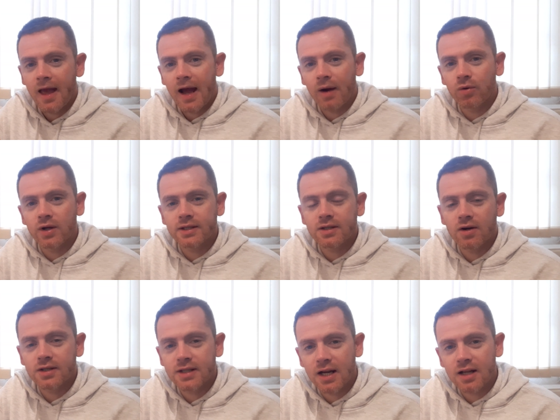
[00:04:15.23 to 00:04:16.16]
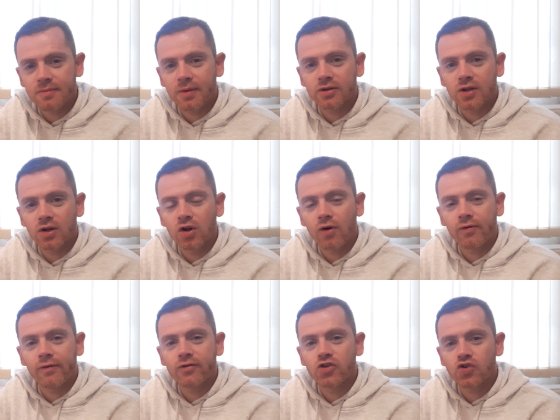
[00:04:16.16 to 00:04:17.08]
And when I started telling them about the love
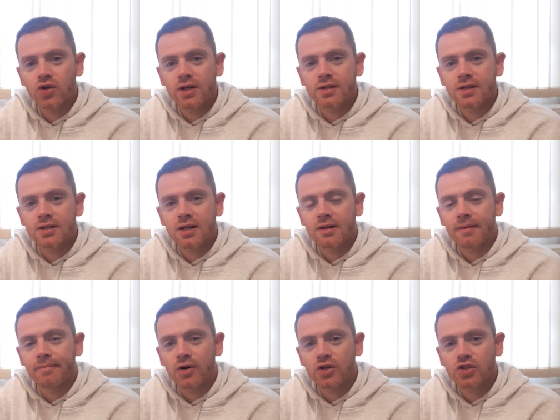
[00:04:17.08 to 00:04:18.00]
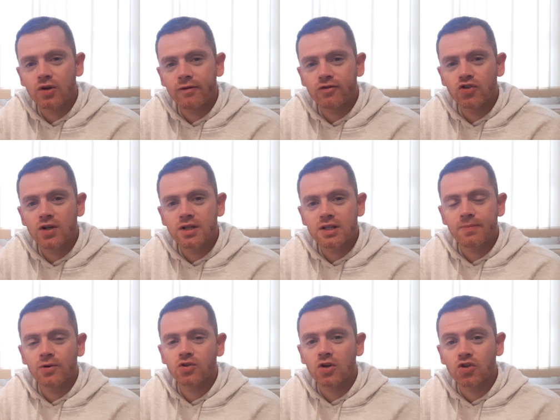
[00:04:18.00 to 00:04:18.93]
of Jesus and the mercy of Jesus,
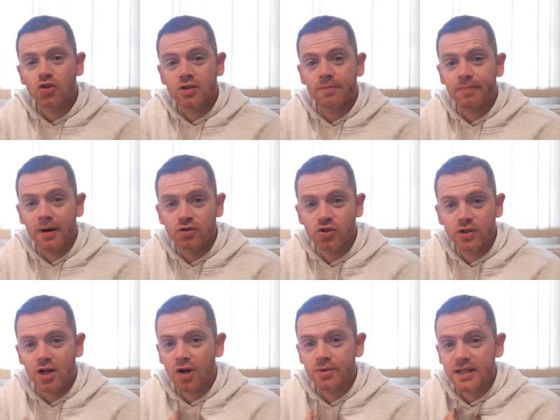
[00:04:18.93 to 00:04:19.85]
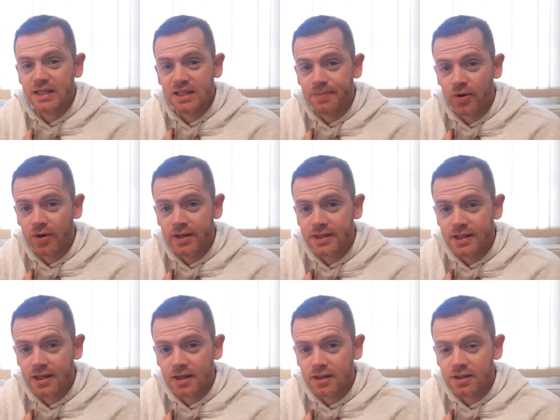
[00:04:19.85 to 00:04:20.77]
but not just about it, that I was
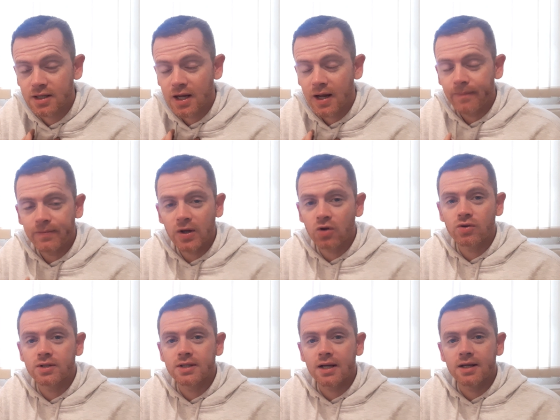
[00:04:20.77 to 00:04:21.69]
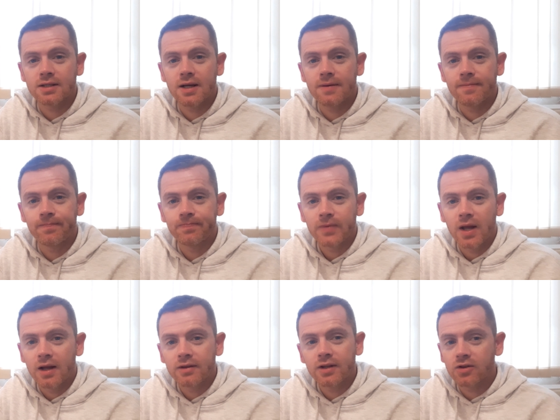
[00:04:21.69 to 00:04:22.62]
experiencing it, they couldn't take it in.
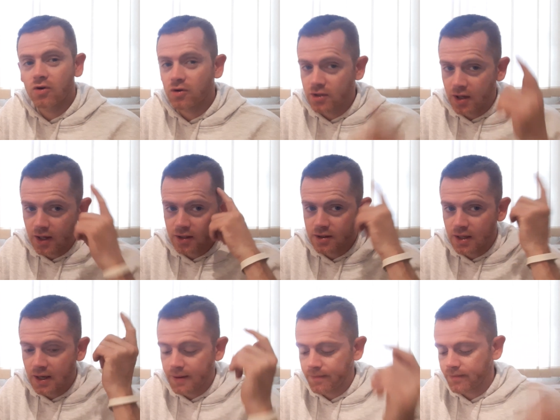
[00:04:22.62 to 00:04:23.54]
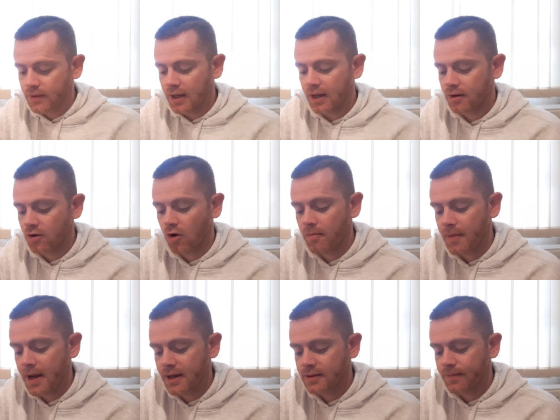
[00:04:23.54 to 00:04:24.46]
They thought I had gone
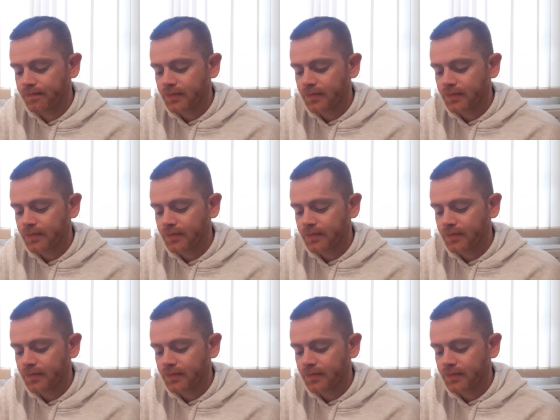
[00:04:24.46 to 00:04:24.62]
mad.